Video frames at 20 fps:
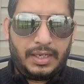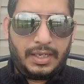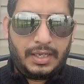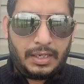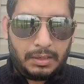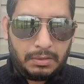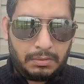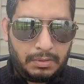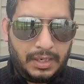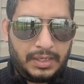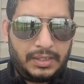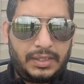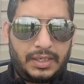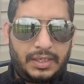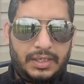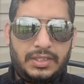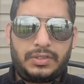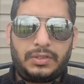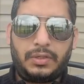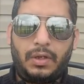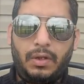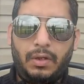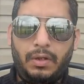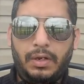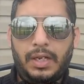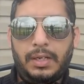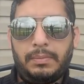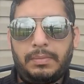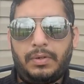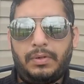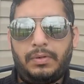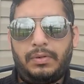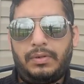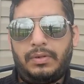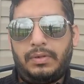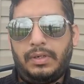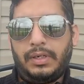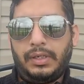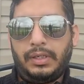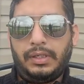Rather, it's all about
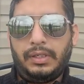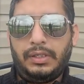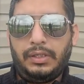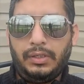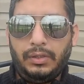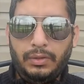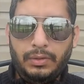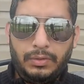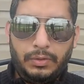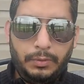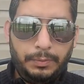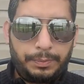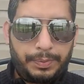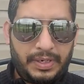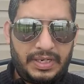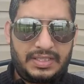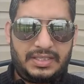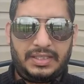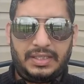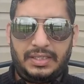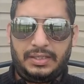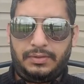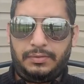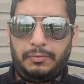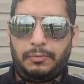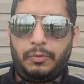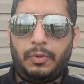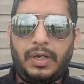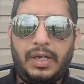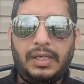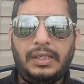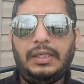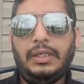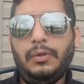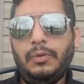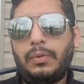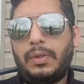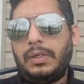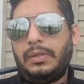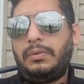you to present why
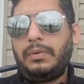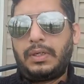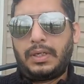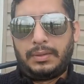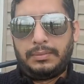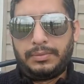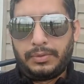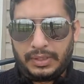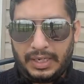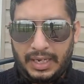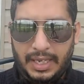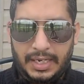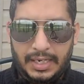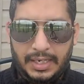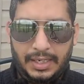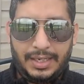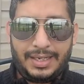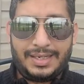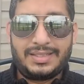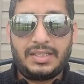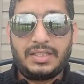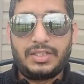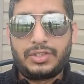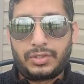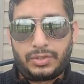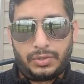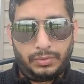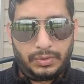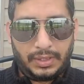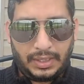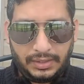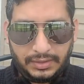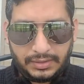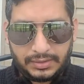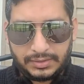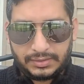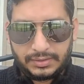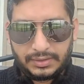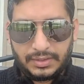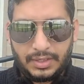you want to come to Canada as a student,
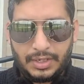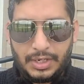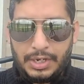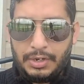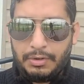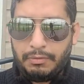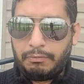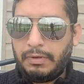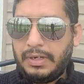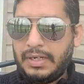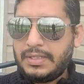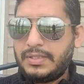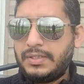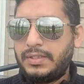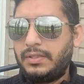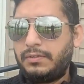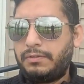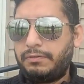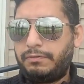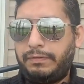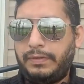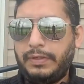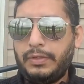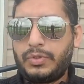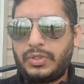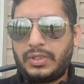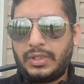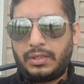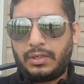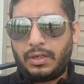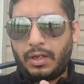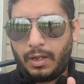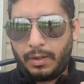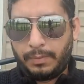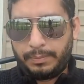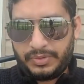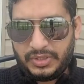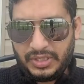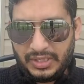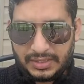what is your future
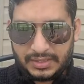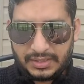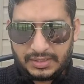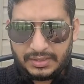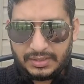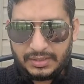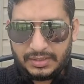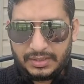object,